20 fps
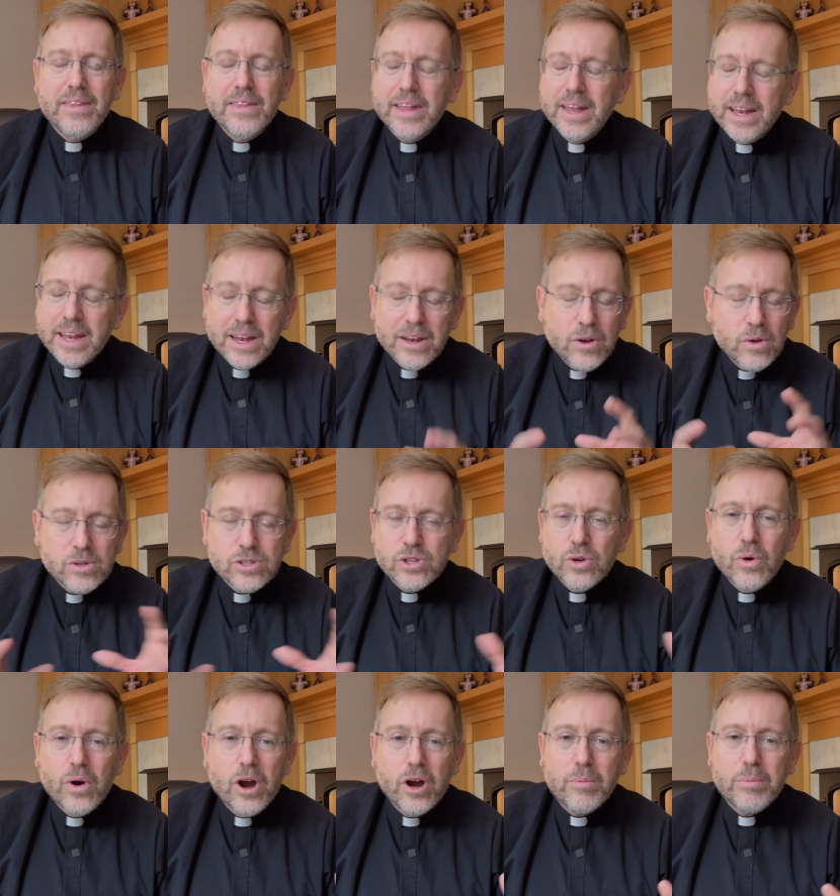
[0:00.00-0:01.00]
And I know it's
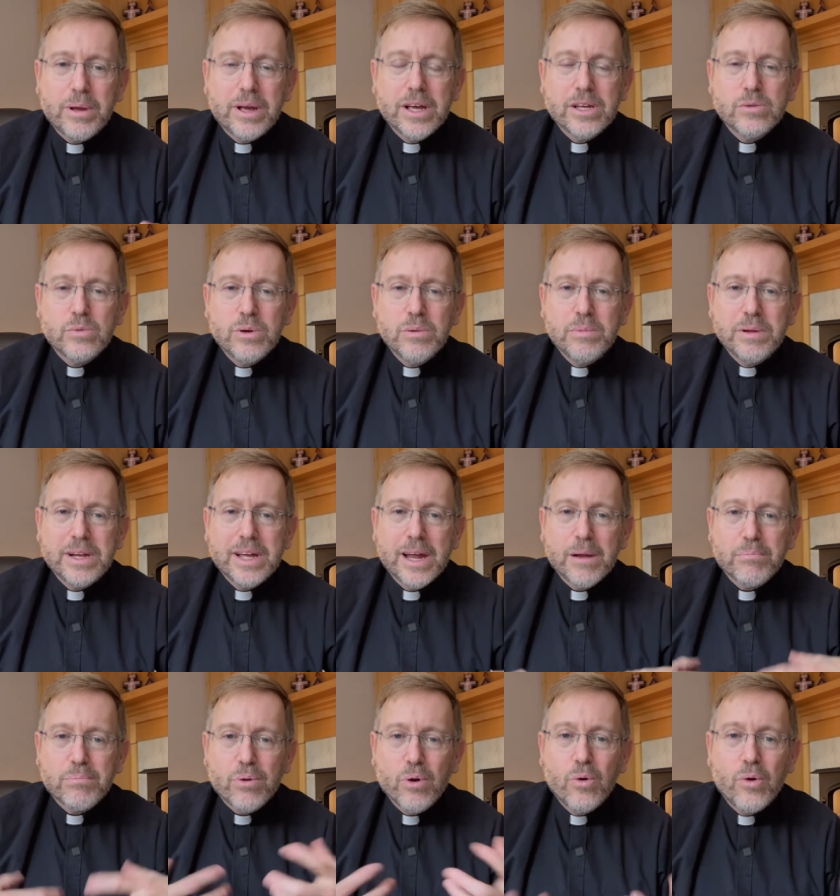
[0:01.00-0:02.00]
so hard because we've been kind
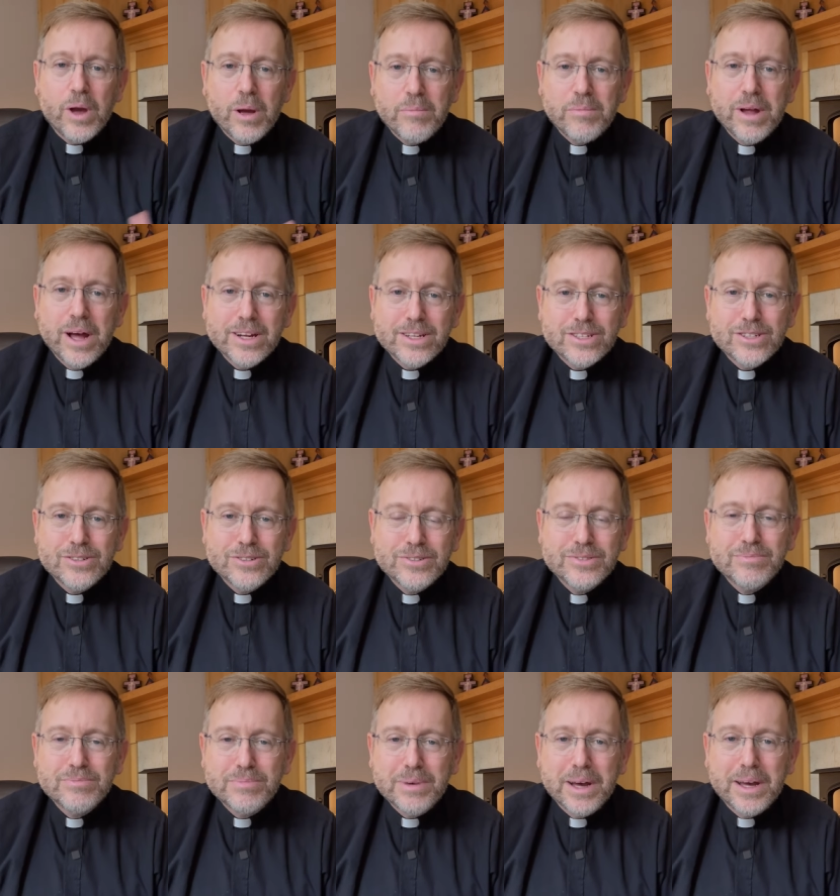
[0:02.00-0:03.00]
of programmed not
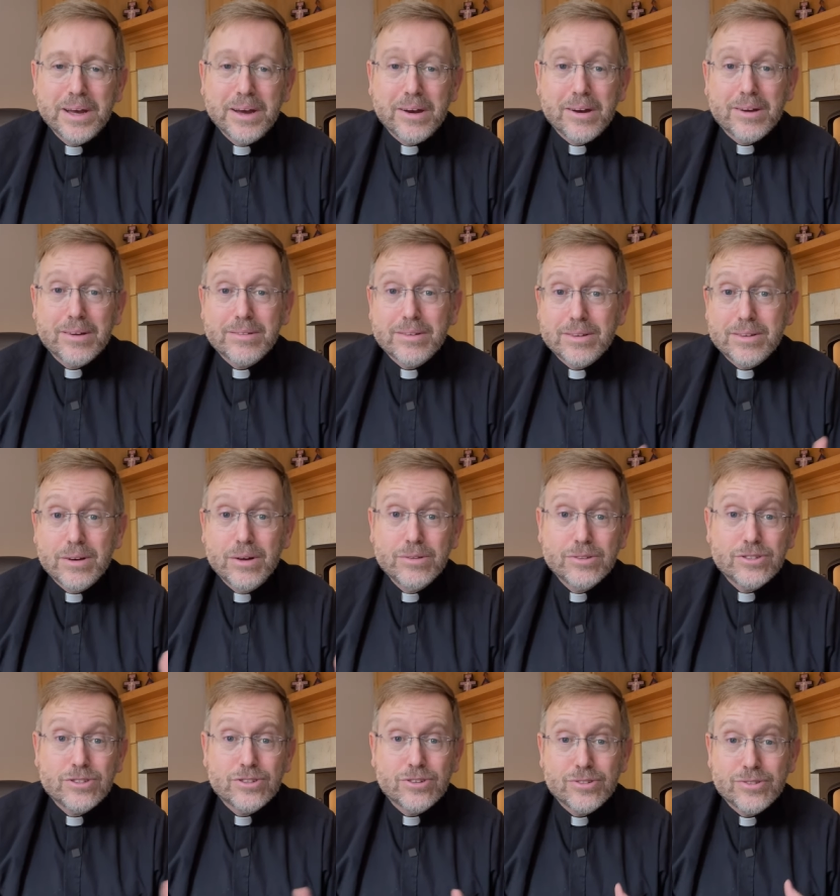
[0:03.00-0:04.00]
to by our
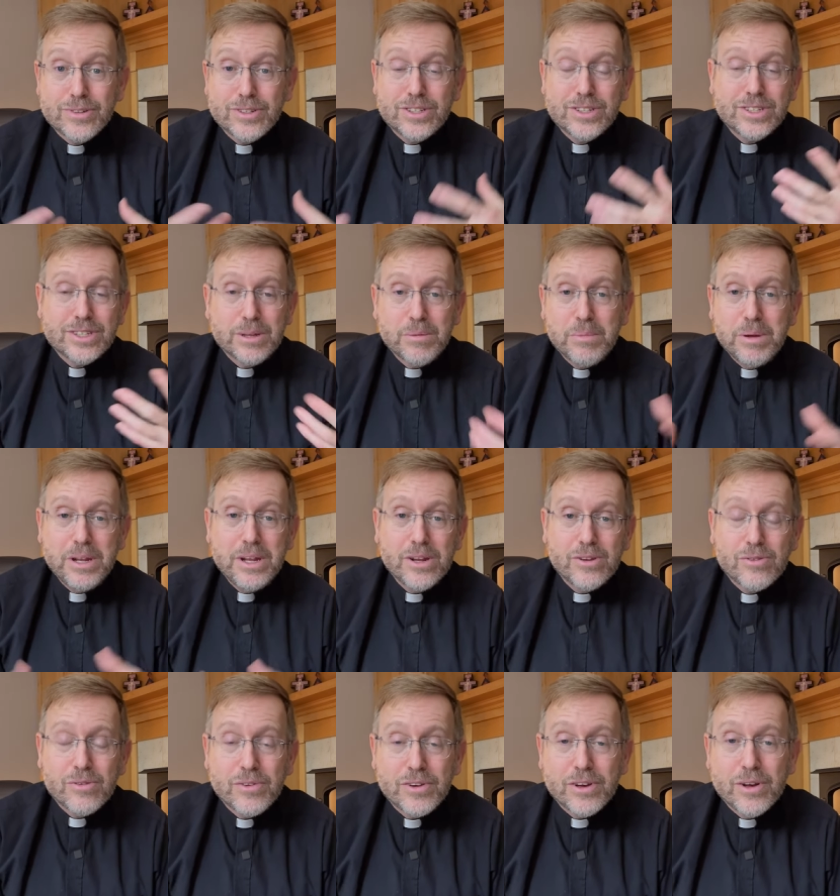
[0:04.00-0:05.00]
culture, which is a media
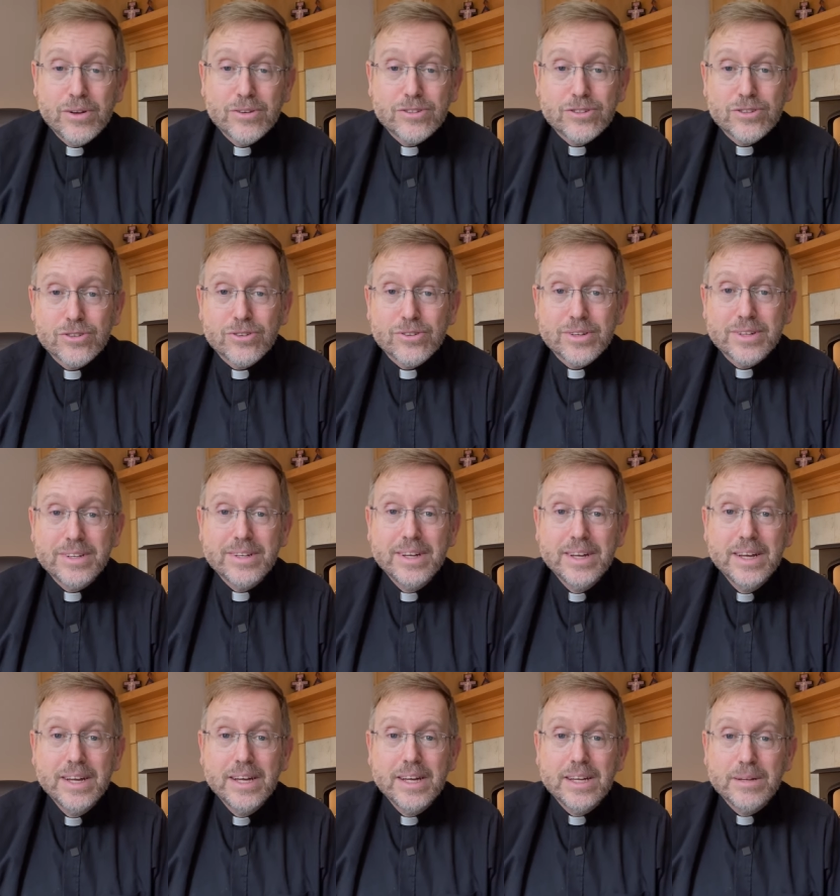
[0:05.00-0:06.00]
driven culture and
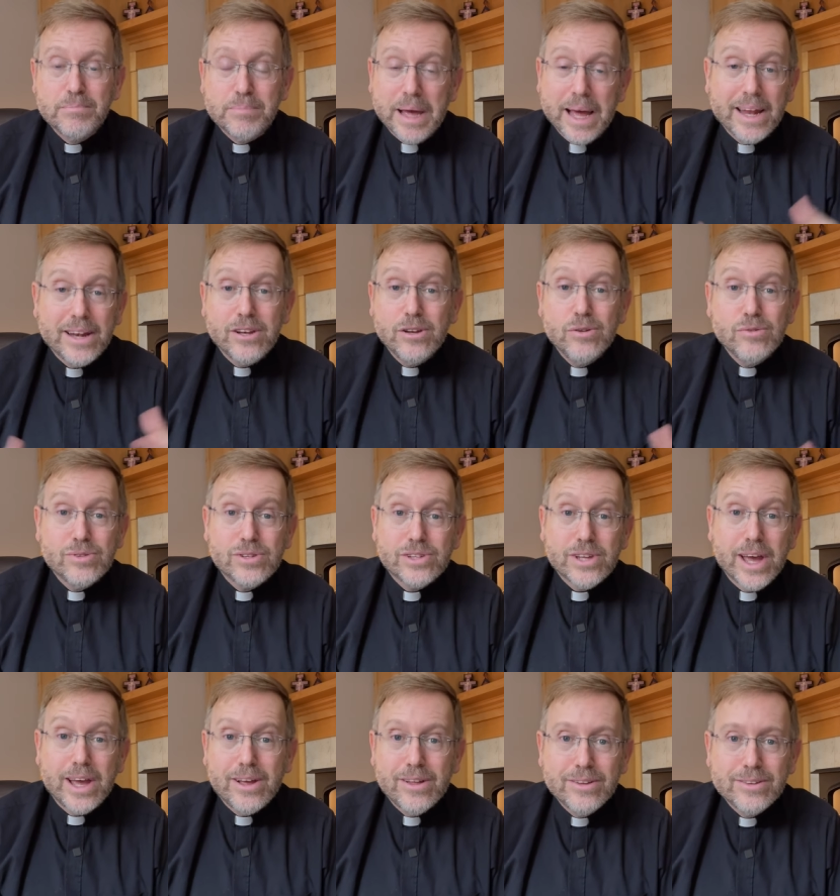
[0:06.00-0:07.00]
bad news
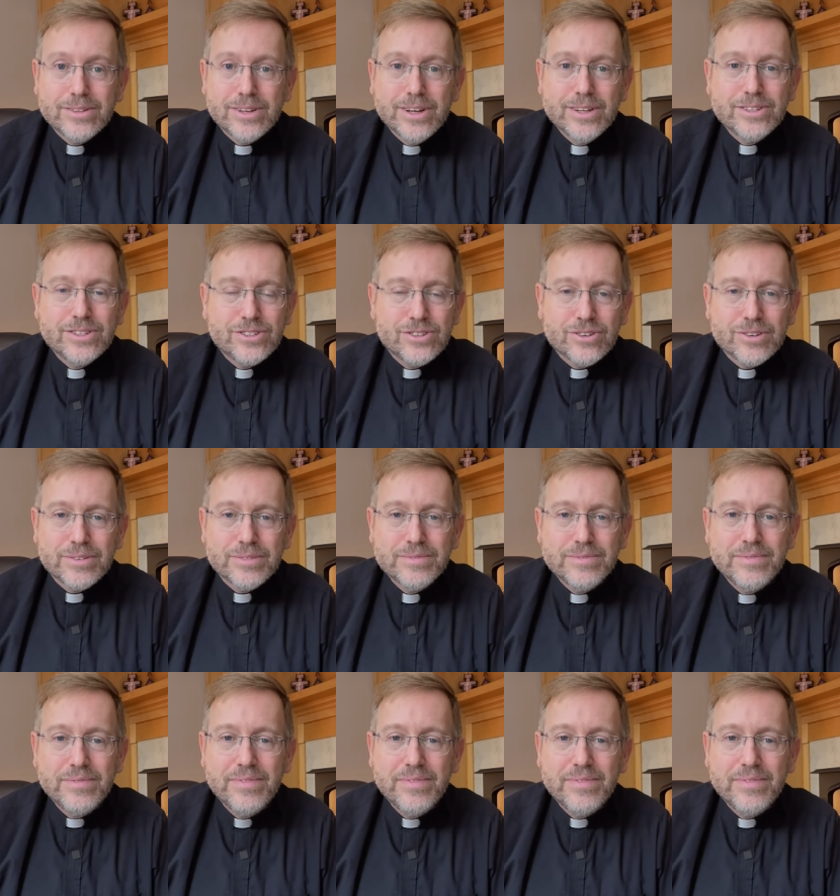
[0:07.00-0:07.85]
cycle culture